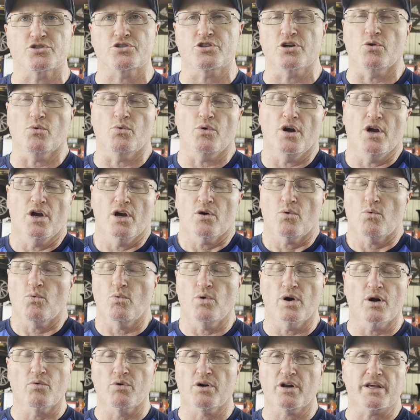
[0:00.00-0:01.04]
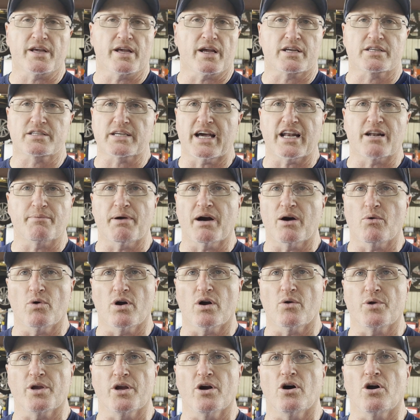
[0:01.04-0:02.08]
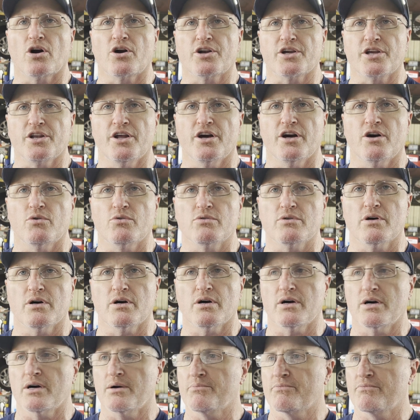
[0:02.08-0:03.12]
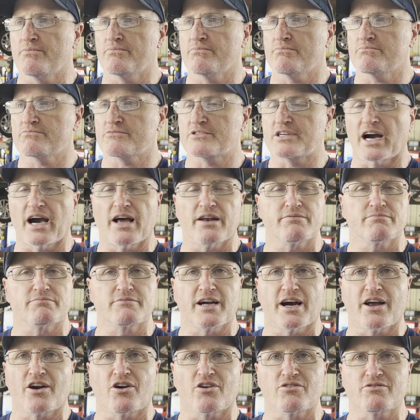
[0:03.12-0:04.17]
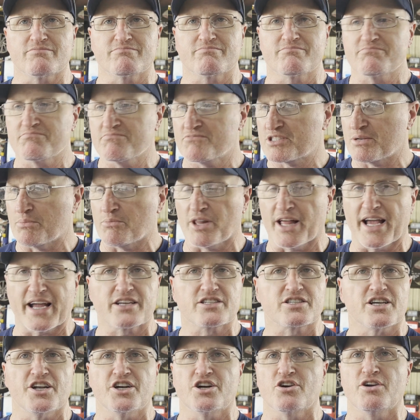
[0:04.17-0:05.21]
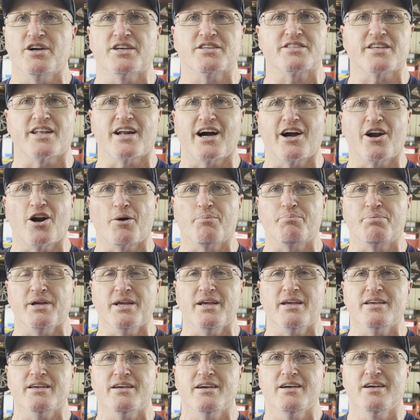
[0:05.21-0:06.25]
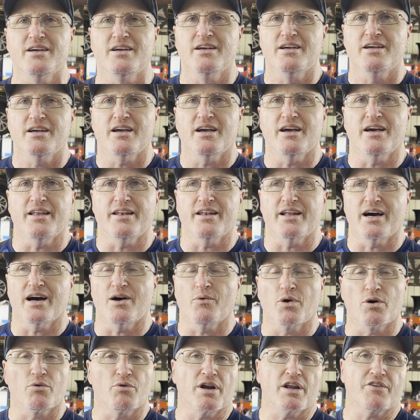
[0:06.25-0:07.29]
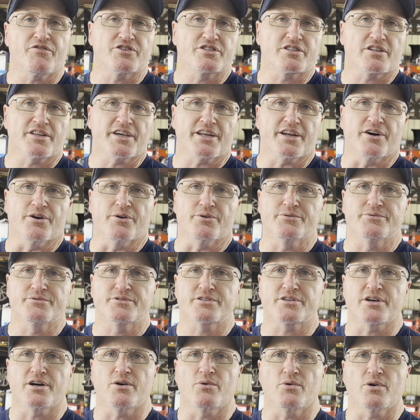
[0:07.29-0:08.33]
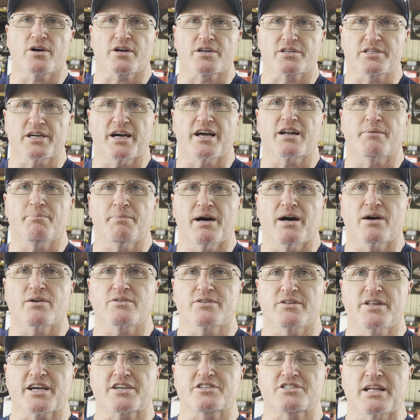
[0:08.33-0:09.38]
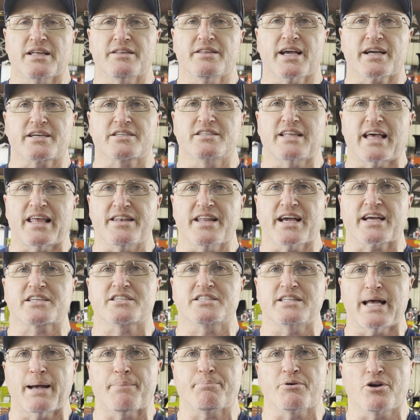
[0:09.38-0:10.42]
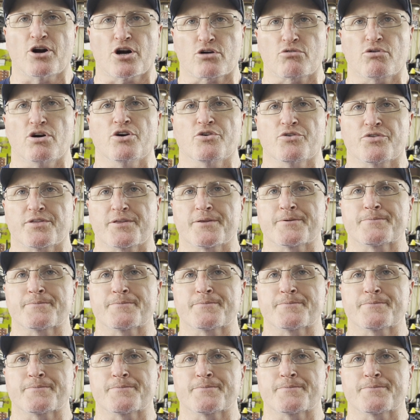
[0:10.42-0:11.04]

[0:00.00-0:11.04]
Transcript: So we're really excited about where we are. You know, got some legs under us at IRP, and we're ready for Toledo. So we're excited about next step in our growth.